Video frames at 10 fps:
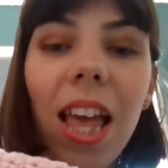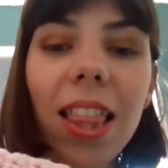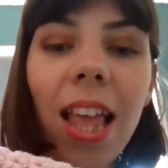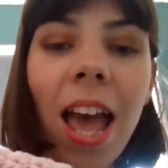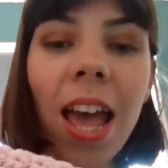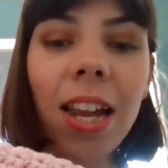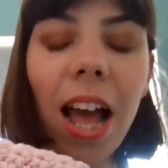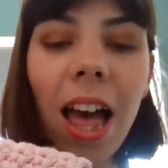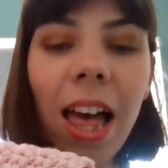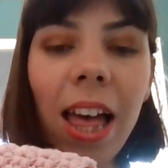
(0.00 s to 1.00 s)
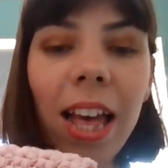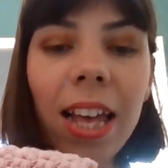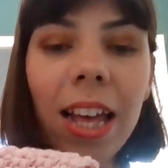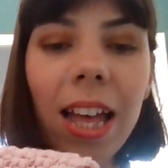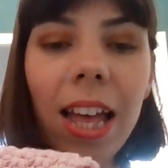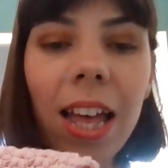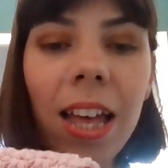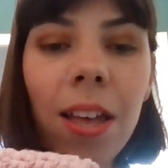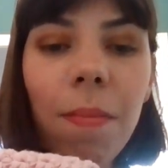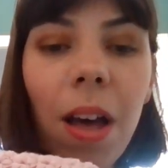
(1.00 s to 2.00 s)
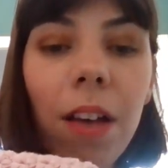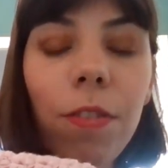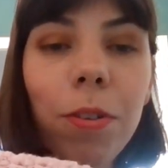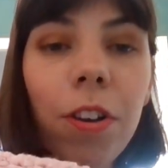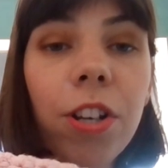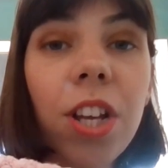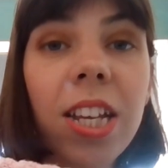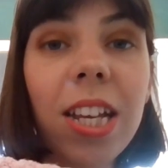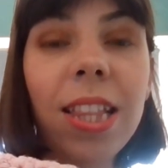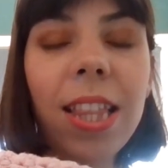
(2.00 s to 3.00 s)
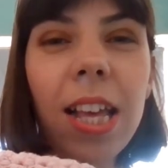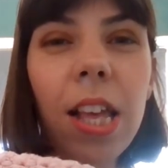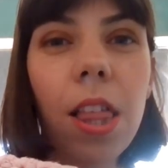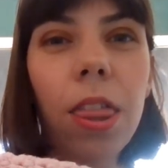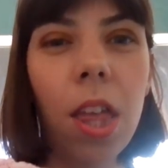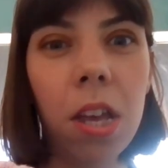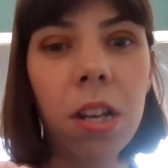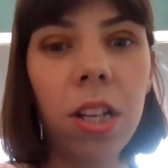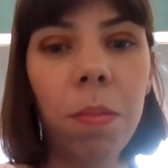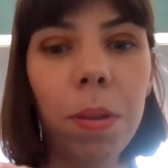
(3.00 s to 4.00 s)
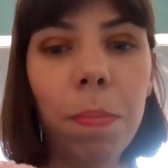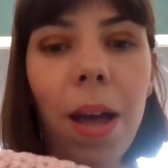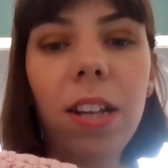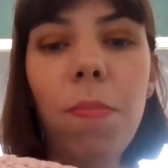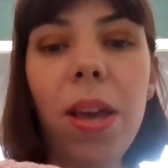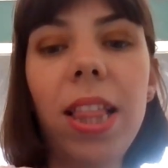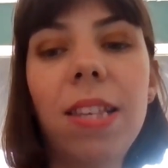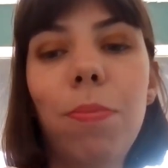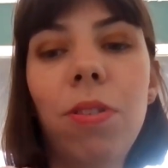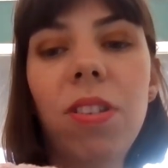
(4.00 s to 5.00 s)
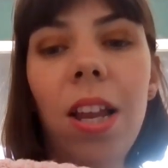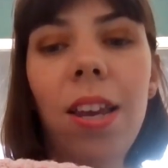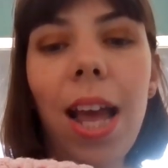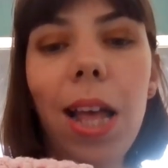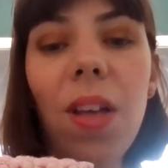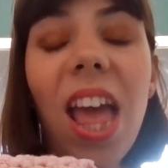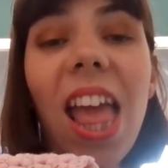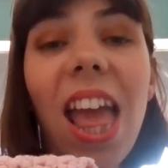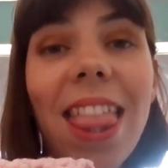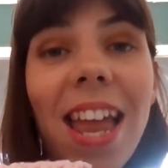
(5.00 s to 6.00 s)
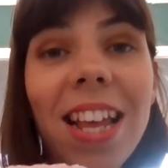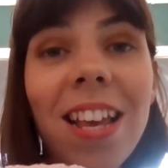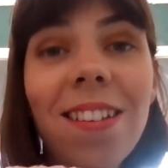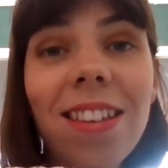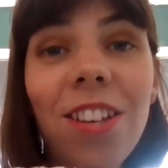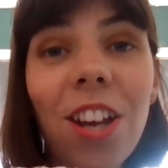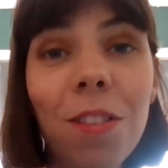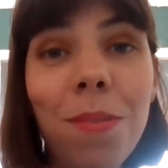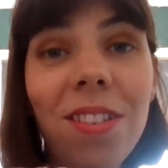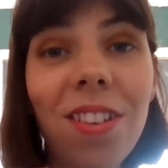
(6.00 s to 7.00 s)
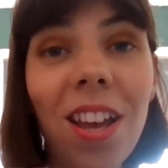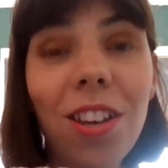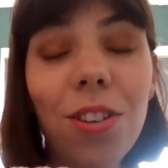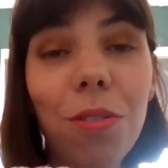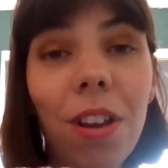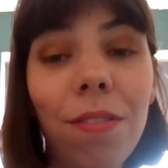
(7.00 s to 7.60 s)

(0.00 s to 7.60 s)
Then I half double crocheted in the third loop at the back to make this one stand out. And then I used the jasmine stitch, which I've